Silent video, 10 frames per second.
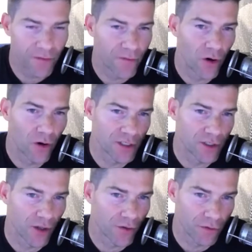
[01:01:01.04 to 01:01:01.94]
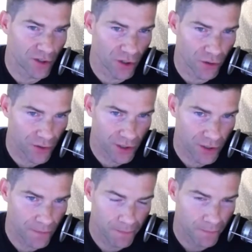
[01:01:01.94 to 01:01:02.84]
focused on the results.
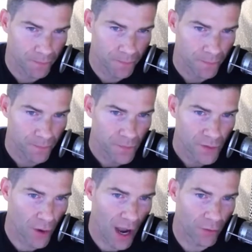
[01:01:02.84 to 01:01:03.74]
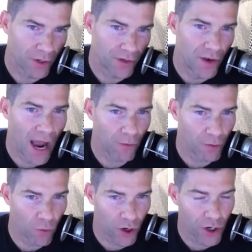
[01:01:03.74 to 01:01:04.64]
So I would
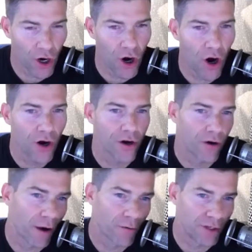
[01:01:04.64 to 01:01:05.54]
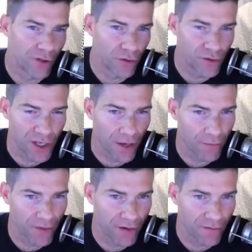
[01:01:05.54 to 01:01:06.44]
work hard, or I would do
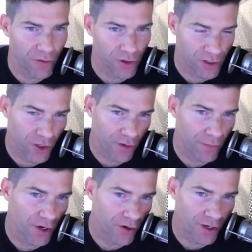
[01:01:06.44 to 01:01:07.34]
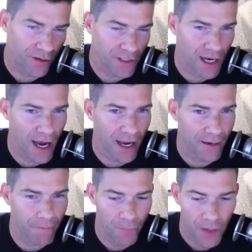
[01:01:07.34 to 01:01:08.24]
something for a certain period of
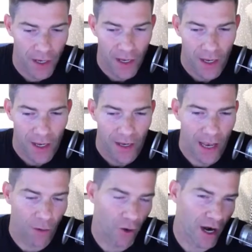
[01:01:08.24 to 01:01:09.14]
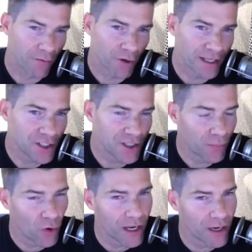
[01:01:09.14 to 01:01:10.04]
time. And when I reached the
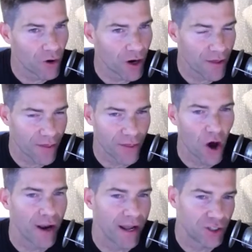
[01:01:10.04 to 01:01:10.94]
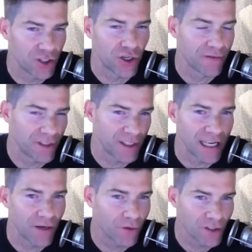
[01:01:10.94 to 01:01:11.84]
point where I thought I should have
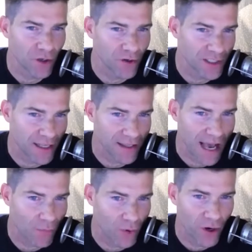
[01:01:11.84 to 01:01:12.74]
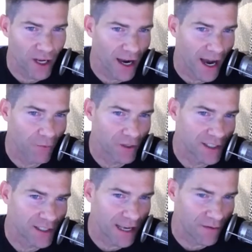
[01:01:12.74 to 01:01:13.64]
seen results at that point, I would
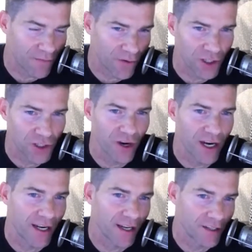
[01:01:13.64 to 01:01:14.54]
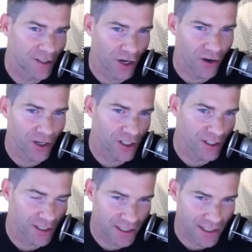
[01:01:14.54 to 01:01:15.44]
get frustrated and discouraged
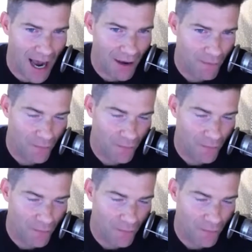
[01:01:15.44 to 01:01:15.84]
and stop.